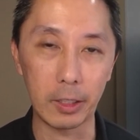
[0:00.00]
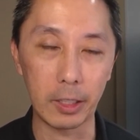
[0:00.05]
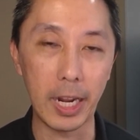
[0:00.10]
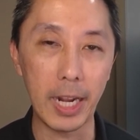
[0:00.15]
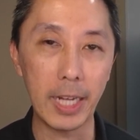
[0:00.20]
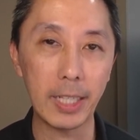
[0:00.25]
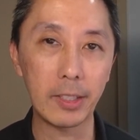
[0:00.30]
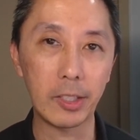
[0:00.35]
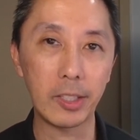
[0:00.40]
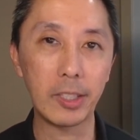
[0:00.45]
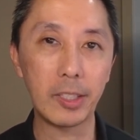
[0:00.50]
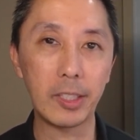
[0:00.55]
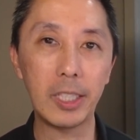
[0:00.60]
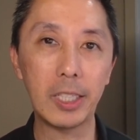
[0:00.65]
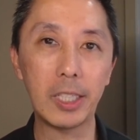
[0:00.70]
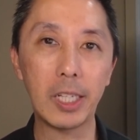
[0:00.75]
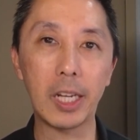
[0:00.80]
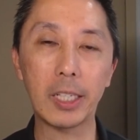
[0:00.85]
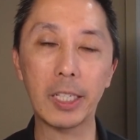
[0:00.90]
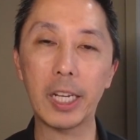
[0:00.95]
the SEC
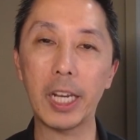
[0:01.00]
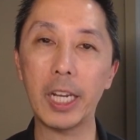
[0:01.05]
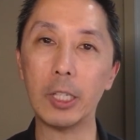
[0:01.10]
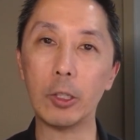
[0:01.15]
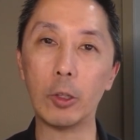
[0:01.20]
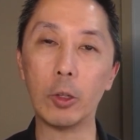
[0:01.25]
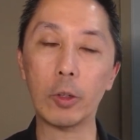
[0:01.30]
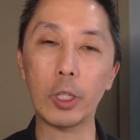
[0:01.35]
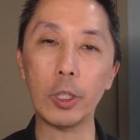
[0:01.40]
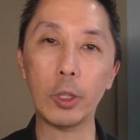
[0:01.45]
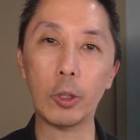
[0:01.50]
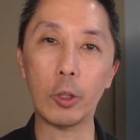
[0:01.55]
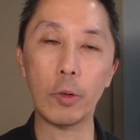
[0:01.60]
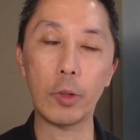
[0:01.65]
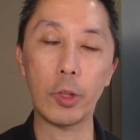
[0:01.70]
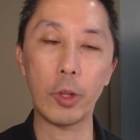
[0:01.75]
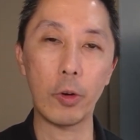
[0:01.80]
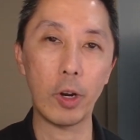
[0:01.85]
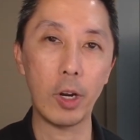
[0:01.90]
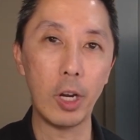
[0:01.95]
10K, looking through
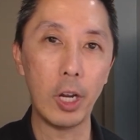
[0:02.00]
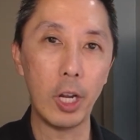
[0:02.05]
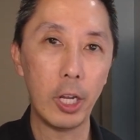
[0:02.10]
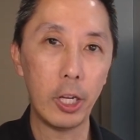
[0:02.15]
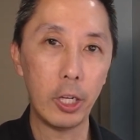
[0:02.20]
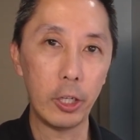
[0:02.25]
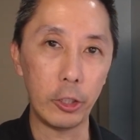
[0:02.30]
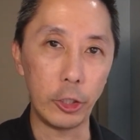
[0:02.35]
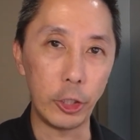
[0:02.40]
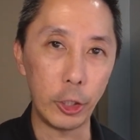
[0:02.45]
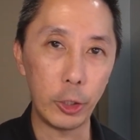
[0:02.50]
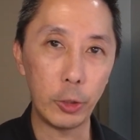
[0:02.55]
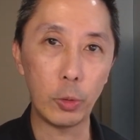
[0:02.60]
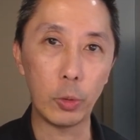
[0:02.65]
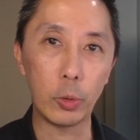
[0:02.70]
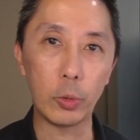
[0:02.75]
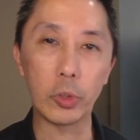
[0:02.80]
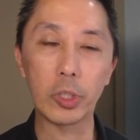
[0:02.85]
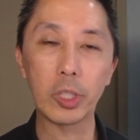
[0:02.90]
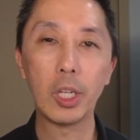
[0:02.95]
their
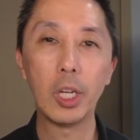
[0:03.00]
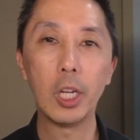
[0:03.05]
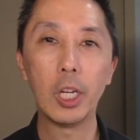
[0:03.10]
news,